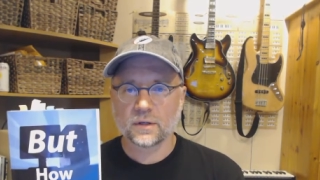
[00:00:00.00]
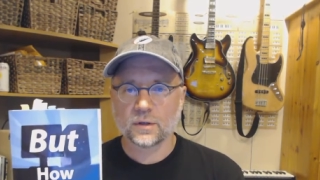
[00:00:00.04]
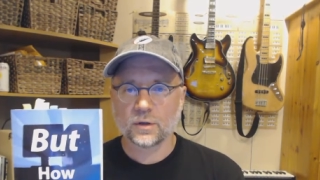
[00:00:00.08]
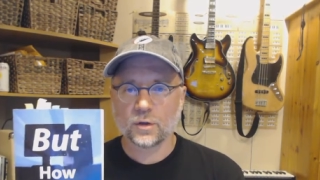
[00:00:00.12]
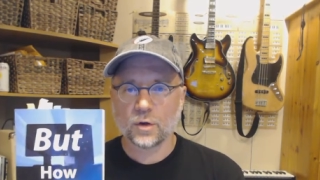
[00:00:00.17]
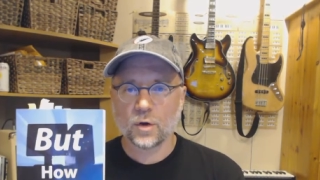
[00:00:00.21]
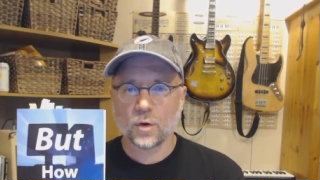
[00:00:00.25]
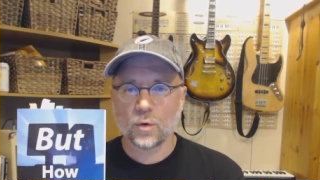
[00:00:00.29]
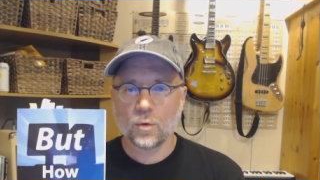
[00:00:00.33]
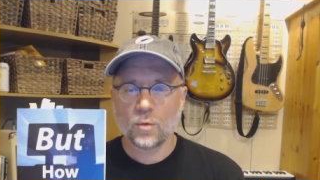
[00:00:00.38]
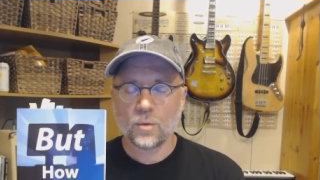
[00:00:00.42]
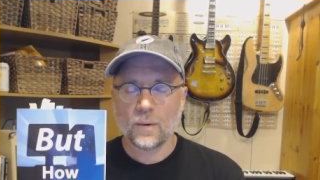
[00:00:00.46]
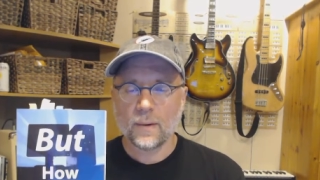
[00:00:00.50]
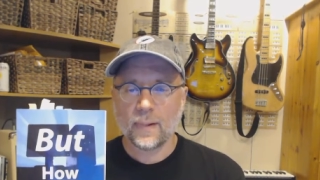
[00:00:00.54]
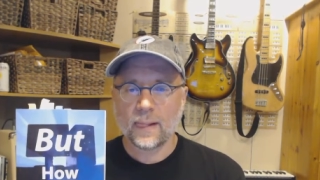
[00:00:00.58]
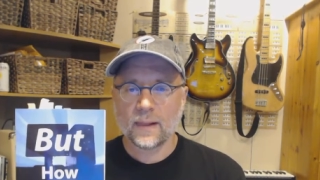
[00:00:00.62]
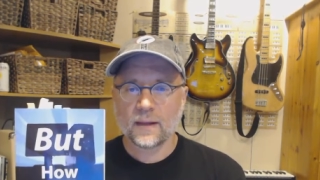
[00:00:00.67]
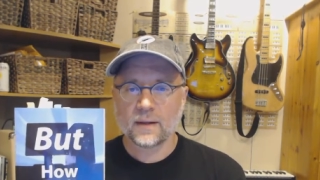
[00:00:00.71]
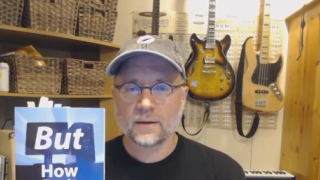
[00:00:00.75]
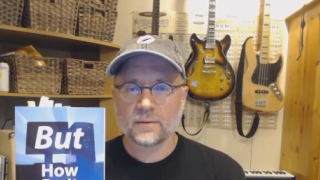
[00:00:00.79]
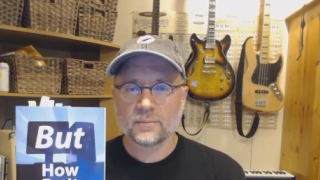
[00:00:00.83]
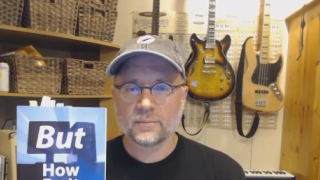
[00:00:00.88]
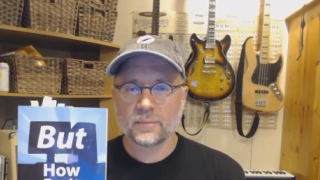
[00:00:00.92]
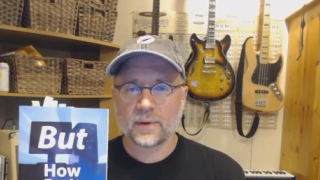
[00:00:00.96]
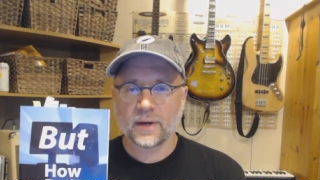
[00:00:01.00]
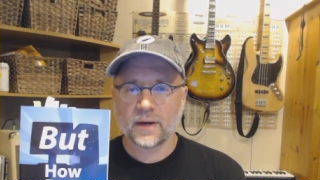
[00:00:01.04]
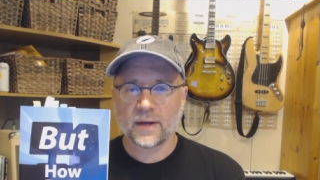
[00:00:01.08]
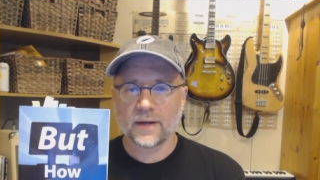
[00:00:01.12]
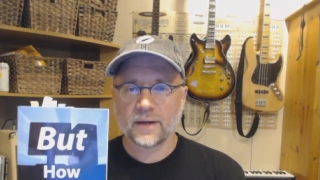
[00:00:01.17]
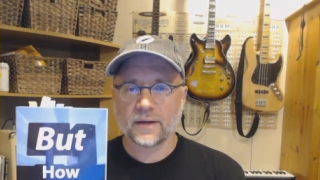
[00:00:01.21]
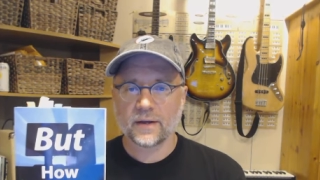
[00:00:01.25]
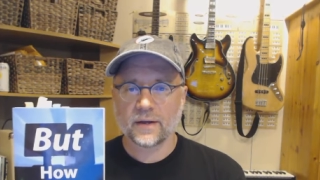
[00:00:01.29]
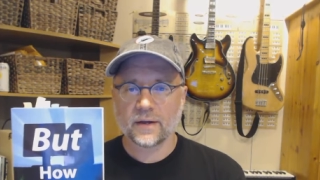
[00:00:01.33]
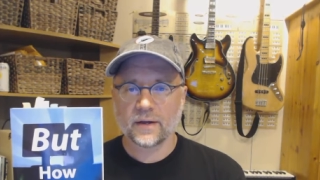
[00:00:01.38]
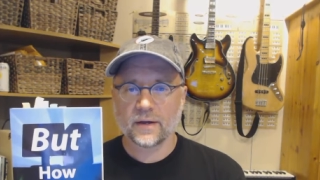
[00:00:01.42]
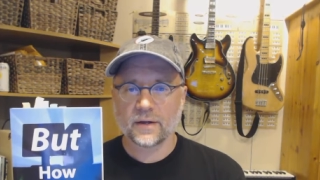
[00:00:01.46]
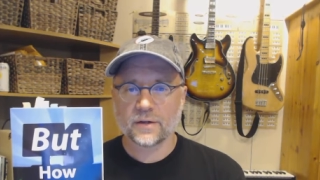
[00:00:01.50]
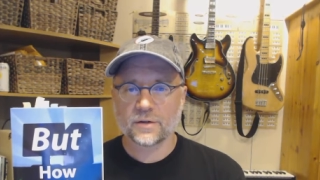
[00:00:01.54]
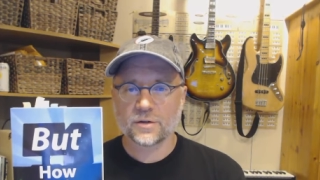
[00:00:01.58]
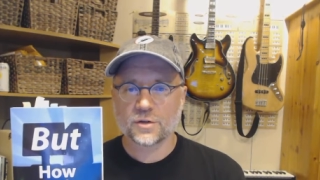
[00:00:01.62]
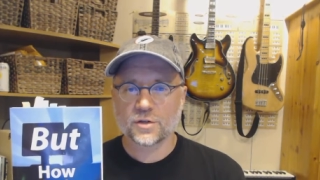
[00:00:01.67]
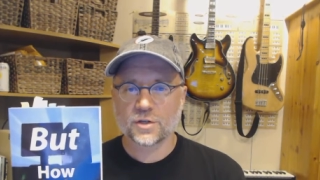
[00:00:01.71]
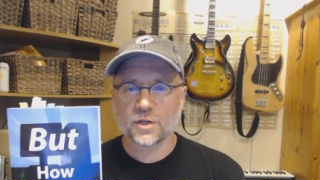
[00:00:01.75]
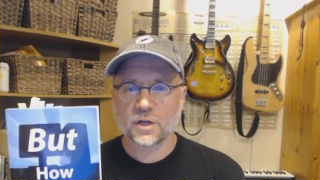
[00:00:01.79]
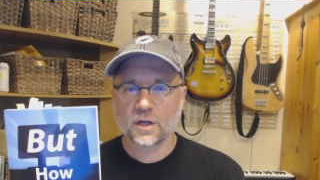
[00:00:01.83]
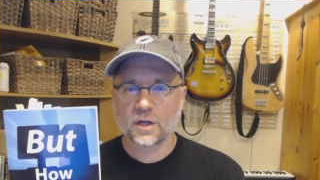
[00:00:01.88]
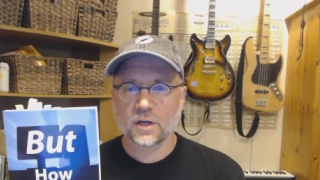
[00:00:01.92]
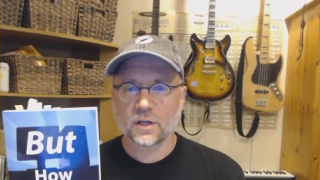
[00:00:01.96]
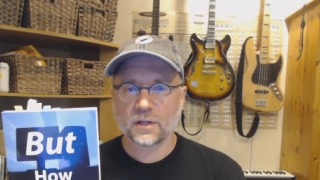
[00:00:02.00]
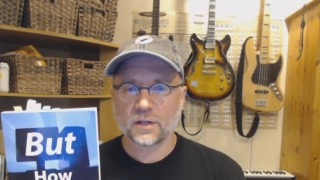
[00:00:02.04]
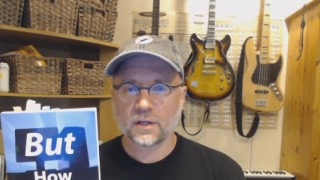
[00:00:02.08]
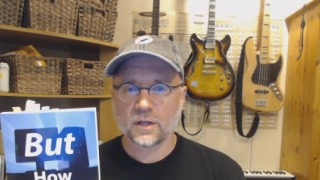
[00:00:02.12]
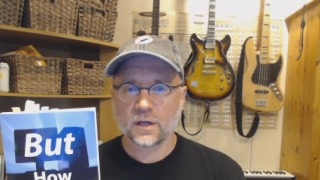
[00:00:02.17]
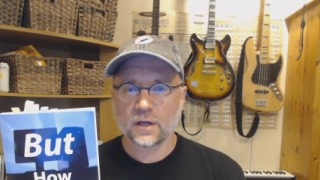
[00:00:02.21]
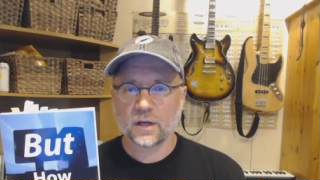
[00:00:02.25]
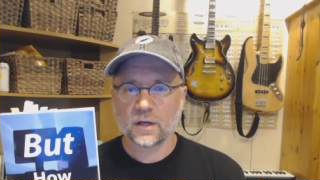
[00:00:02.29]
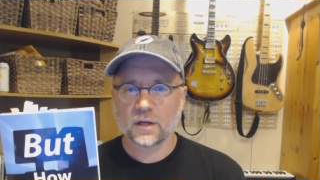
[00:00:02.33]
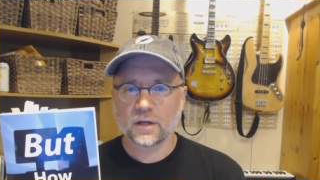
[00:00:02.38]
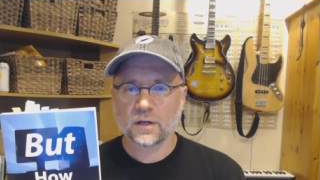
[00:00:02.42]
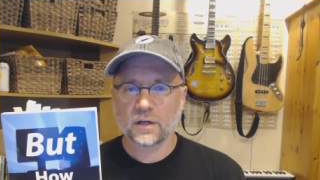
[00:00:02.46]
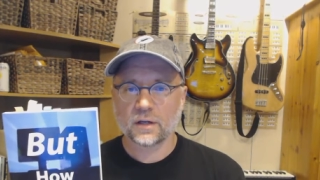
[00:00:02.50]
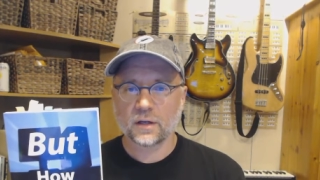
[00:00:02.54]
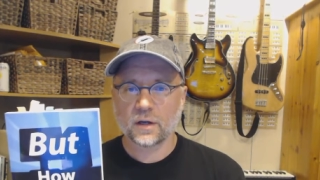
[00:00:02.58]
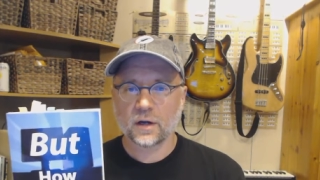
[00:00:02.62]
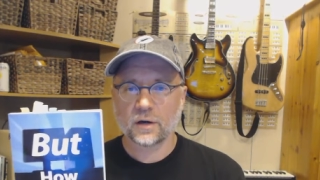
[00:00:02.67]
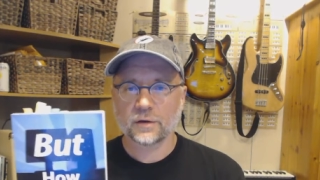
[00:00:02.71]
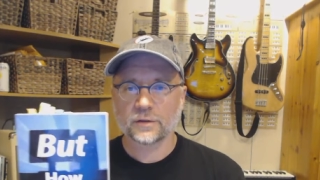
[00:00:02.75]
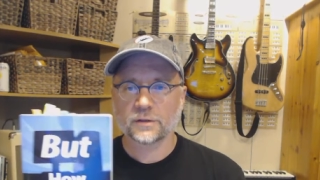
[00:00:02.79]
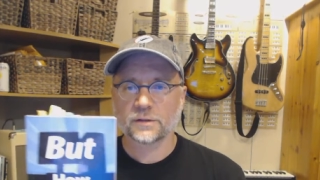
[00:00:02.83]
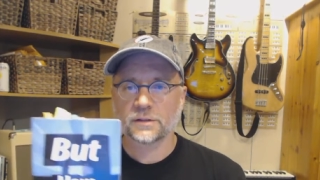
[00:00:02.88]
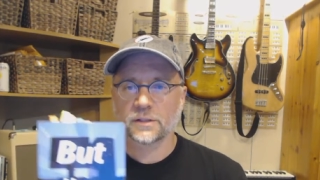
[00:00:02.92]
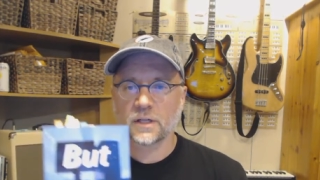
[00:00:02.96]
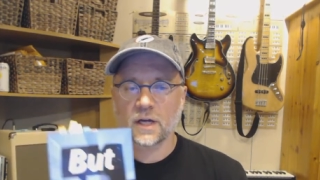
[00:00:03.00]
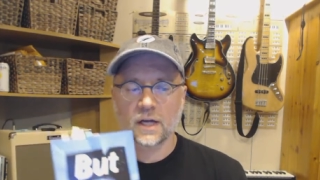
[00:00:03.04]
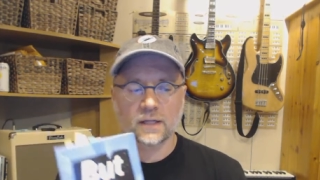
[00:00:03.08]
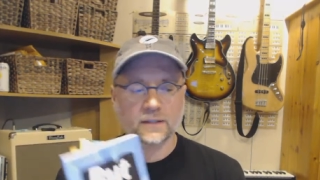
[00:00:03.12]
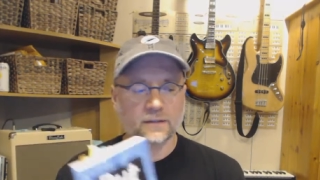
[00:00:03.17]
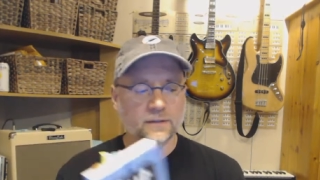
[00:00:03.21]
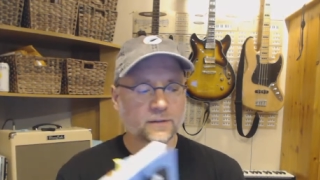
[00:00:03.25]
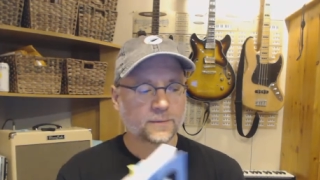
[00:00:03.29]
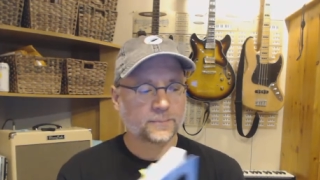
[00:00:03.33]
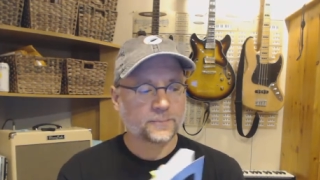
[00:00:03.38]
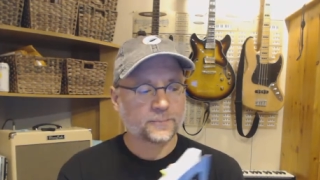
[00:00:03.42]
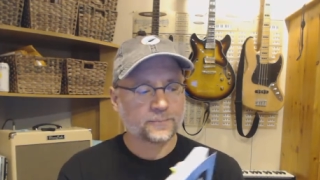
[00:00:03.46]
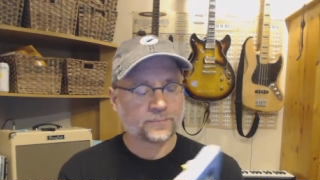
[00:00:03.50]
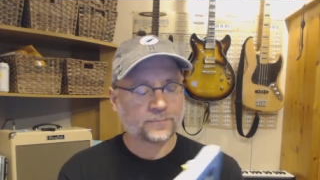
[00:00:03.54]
Know by uh, John uh, Clark Scott